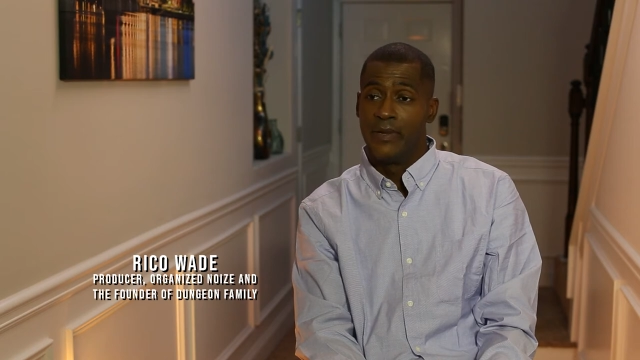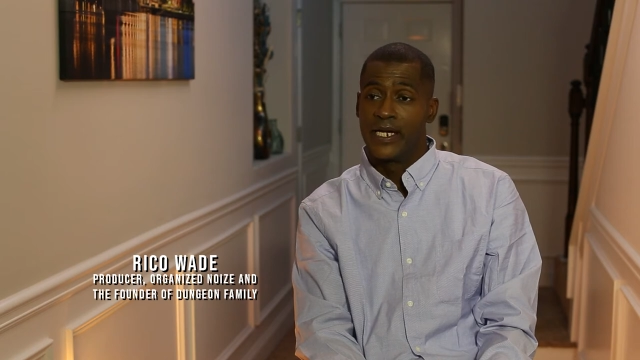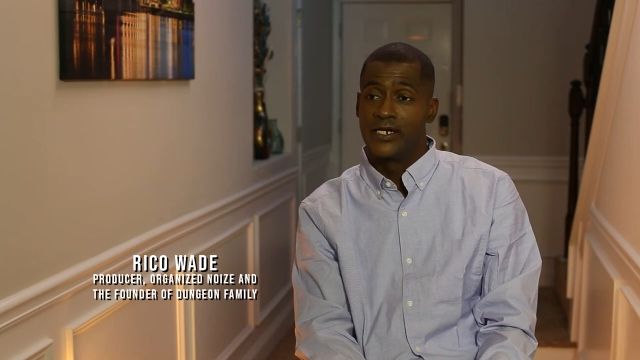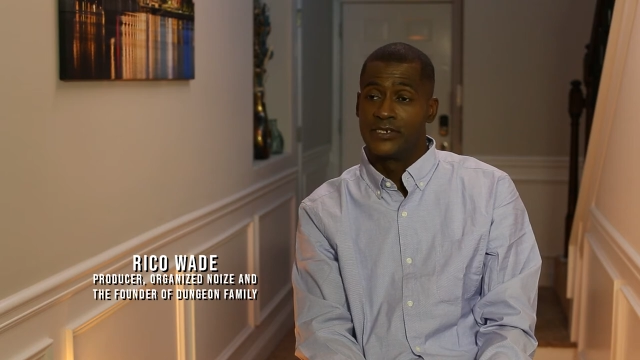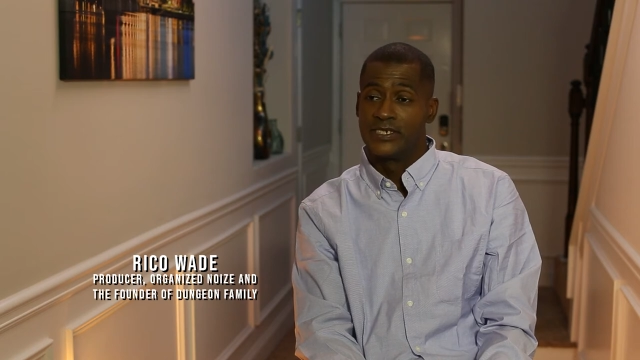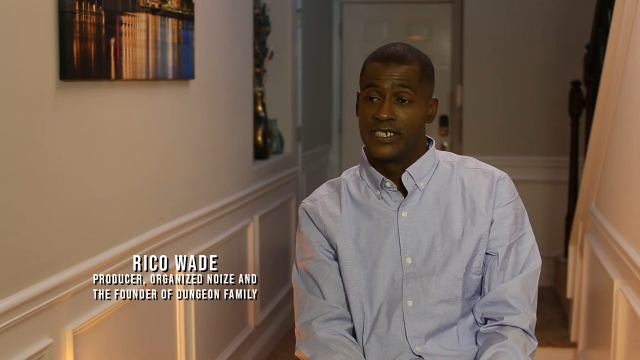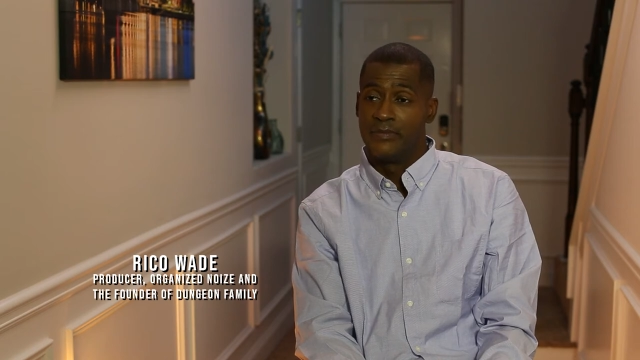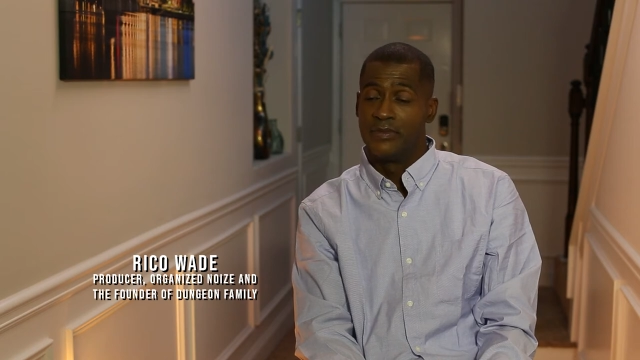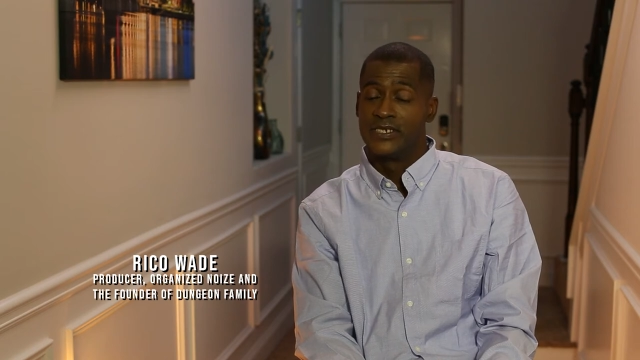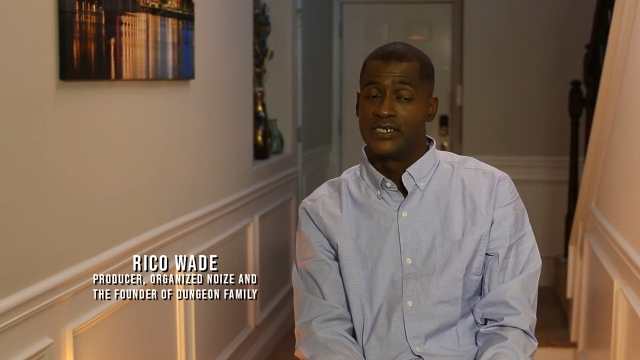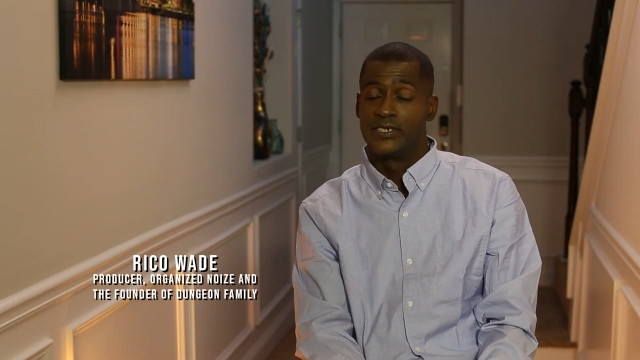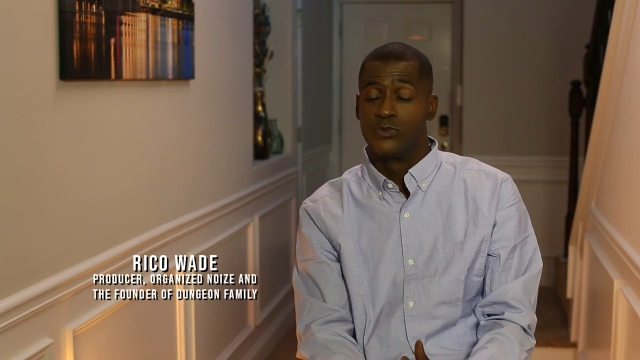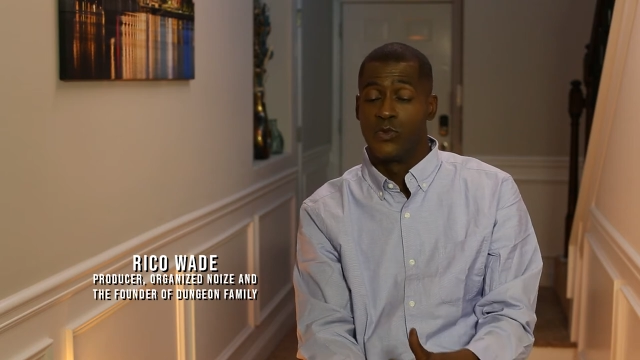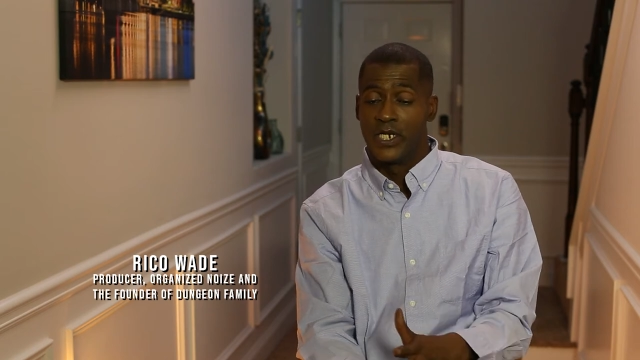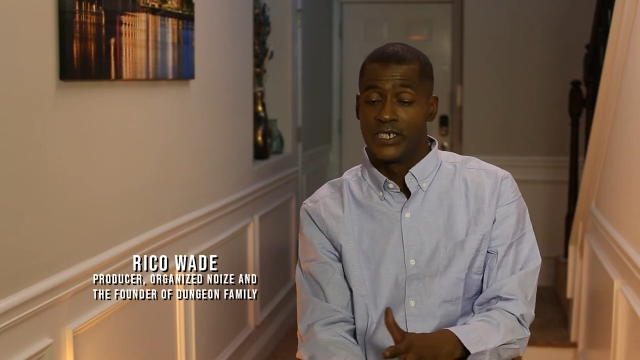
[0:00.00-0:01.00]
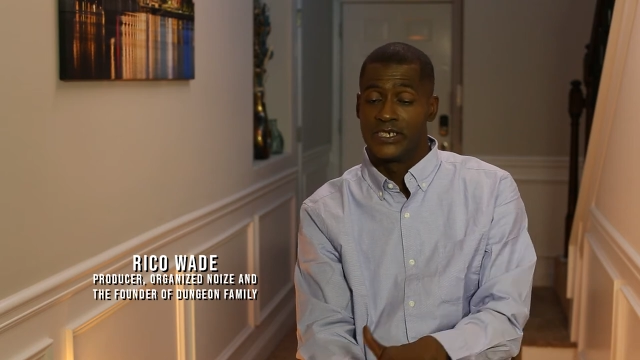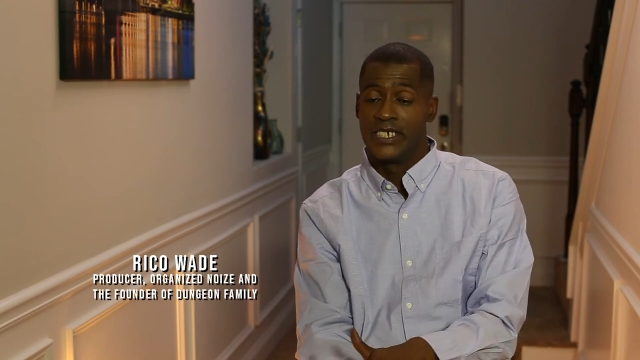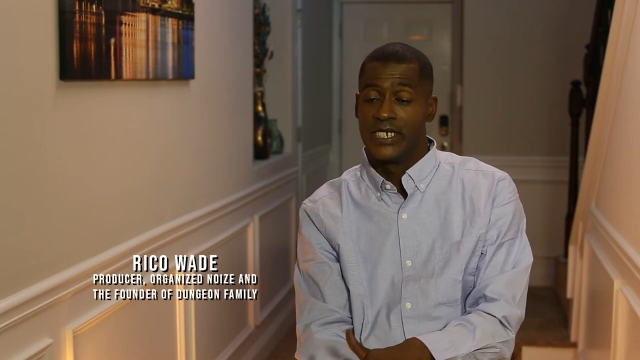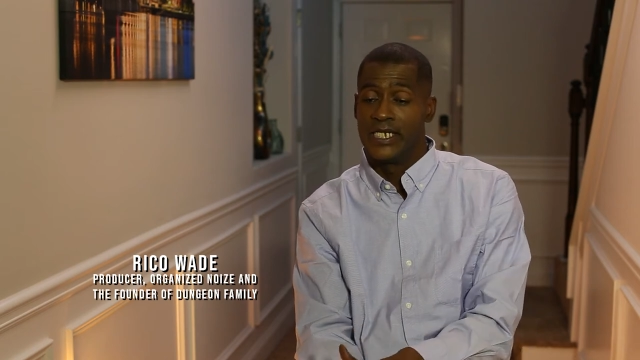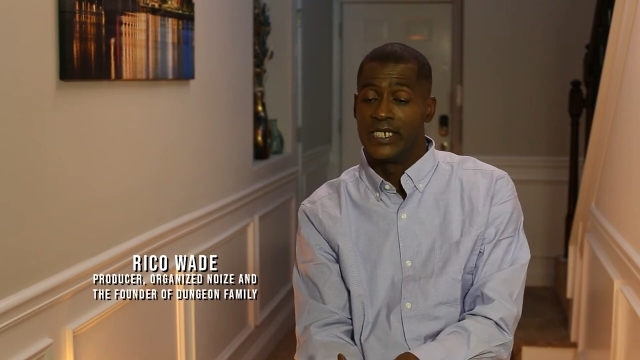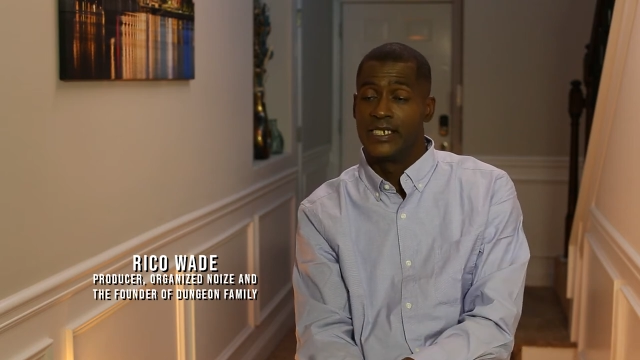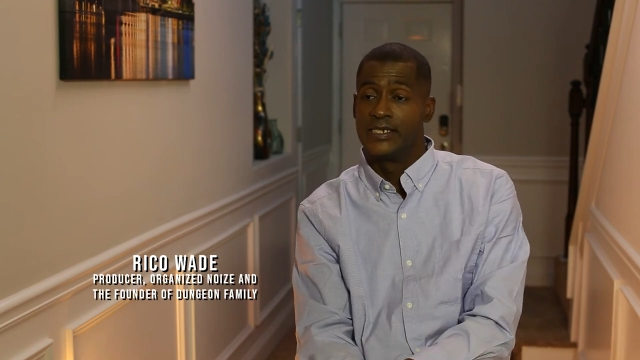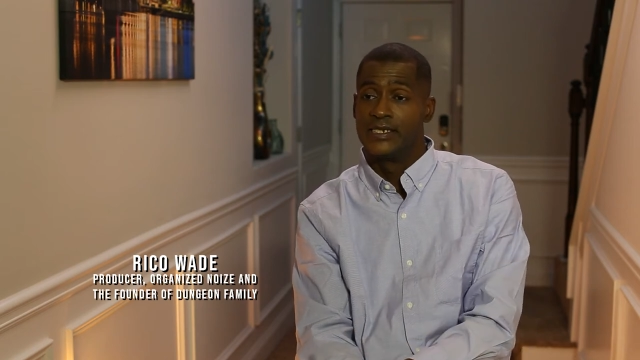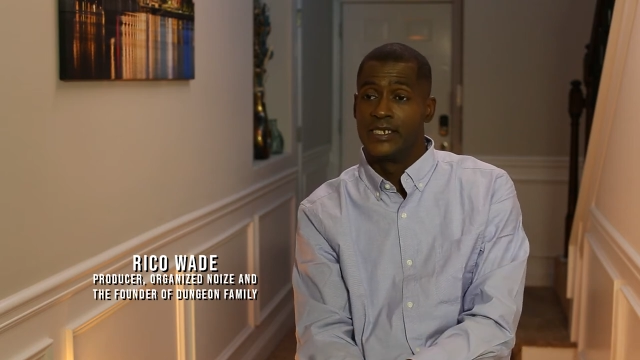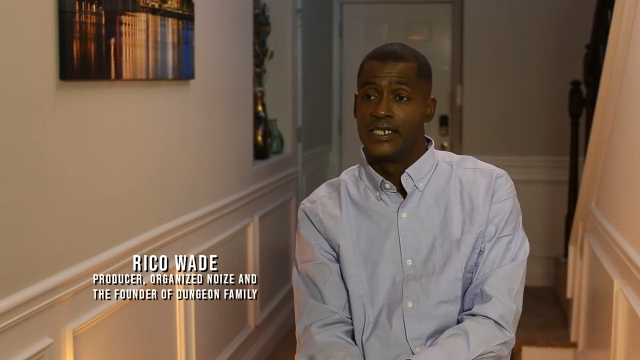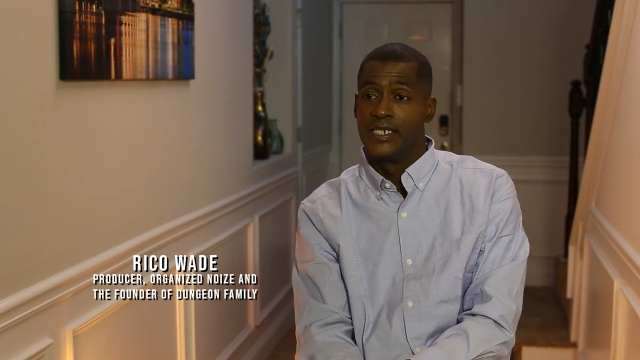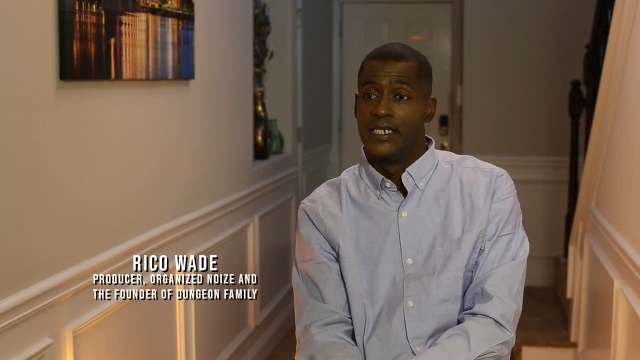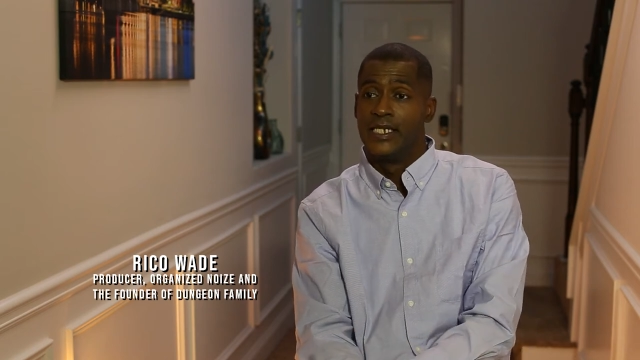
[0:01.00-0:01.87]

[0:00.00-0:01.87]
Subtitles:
Baker-Simmons is where she is,